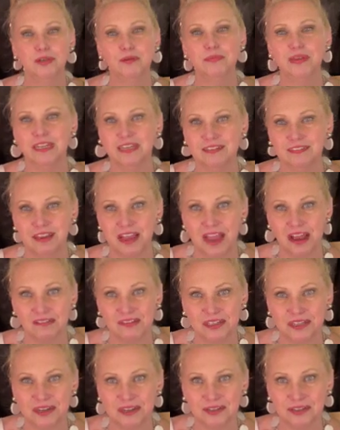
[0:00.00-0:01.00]
minis I have
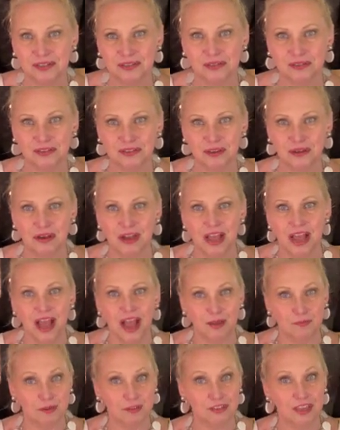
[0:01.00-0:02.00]
in there too, so
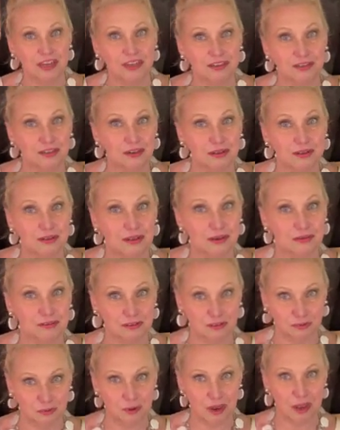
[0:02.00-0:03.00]
I'm excited to show you those
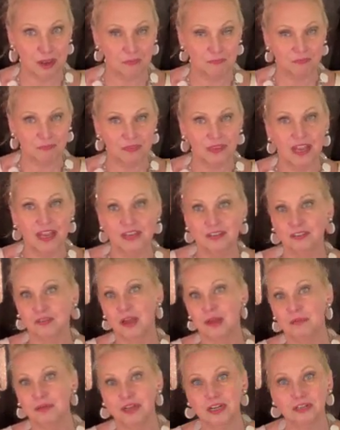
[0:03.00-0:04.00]
as well. So
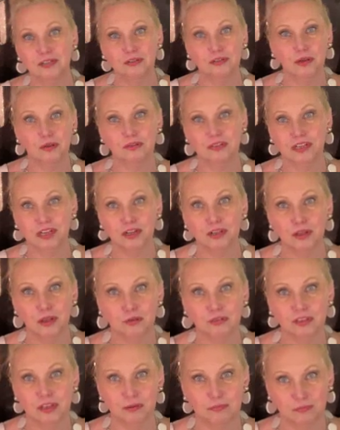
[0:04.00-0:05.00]
I'm going to do those in a
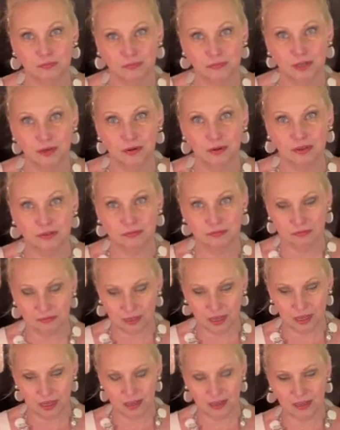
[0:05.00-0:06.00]
close-up, you know,
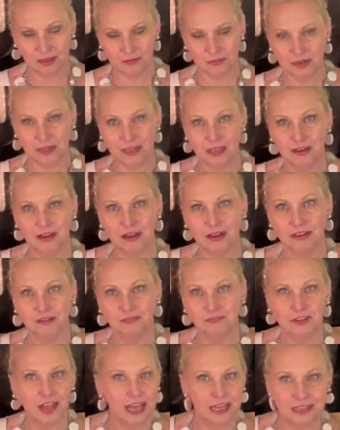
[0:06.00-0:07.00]
what do they call it,
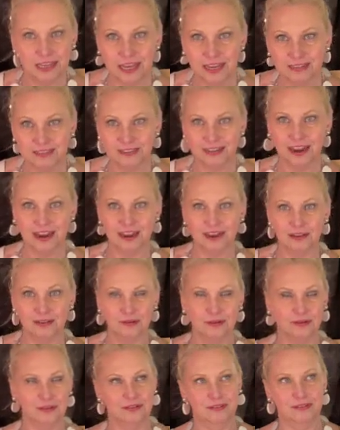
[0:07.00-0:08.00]
flat lay style,
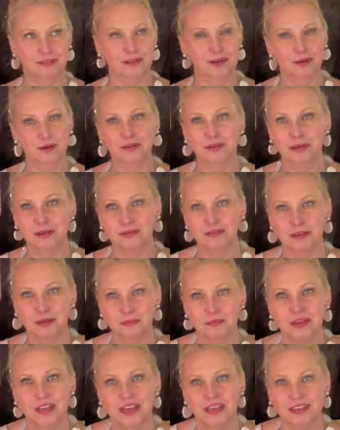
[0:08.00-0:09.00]
or you know, close-up
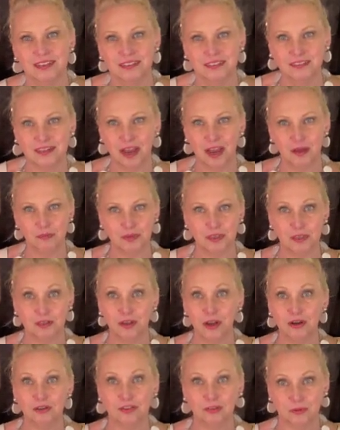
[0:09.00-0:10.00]
style. But the
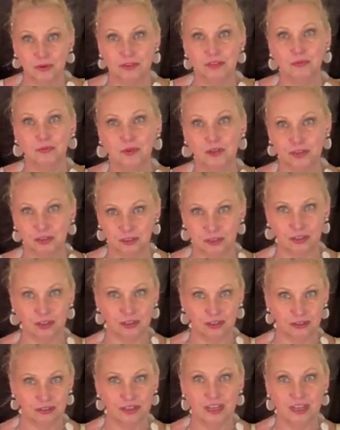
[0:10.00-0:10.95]
larger ones I'm going to show you